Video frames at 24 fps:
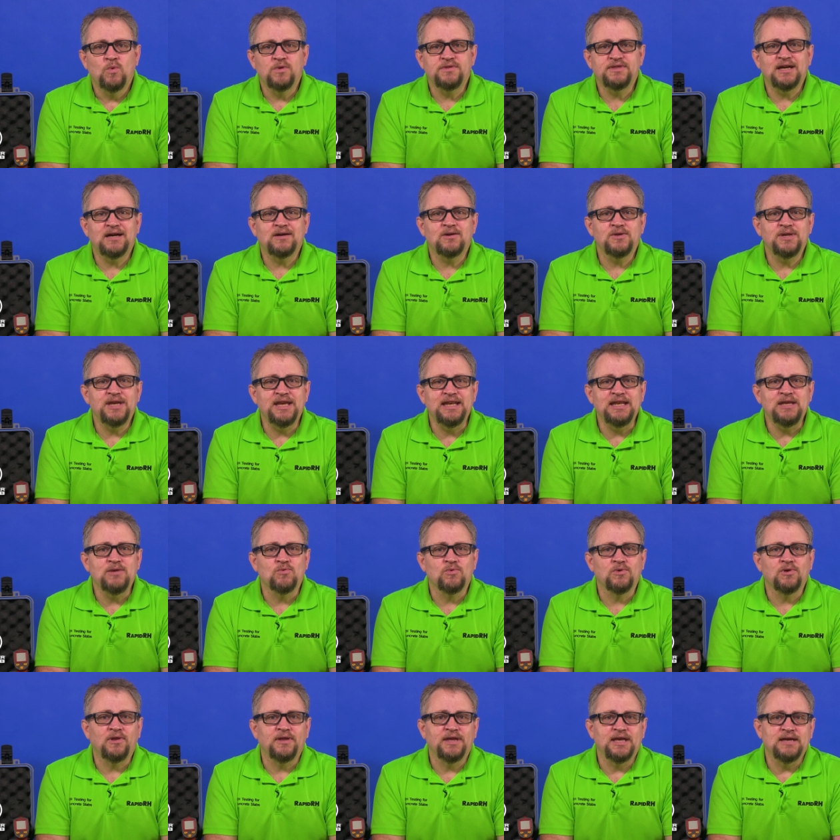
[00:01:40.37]
without any
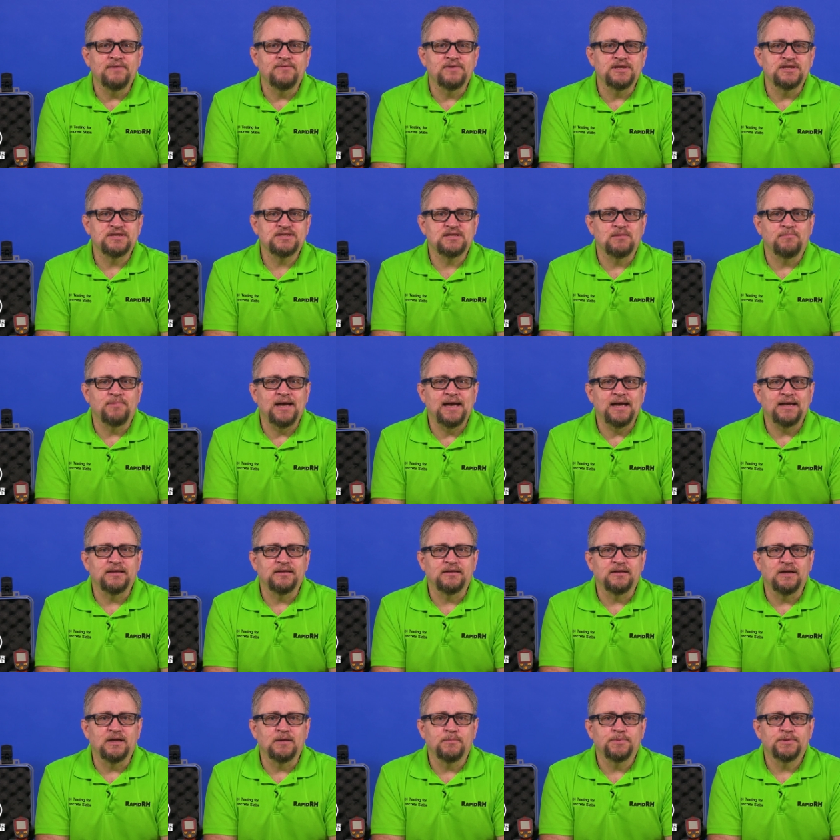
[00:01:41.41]
real evidence to back it
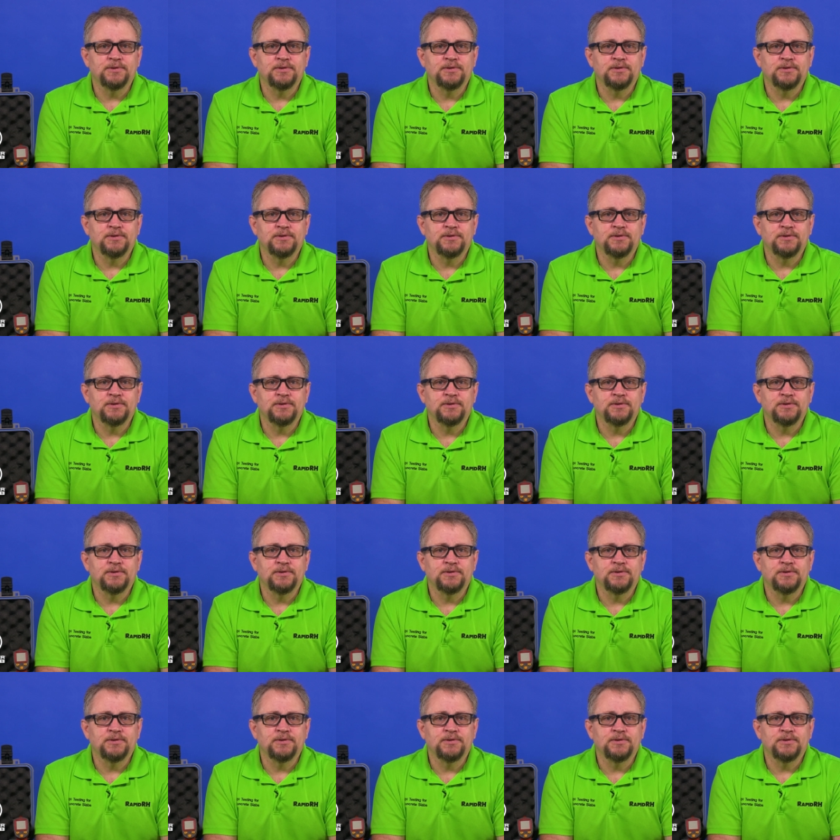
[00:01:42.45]
up.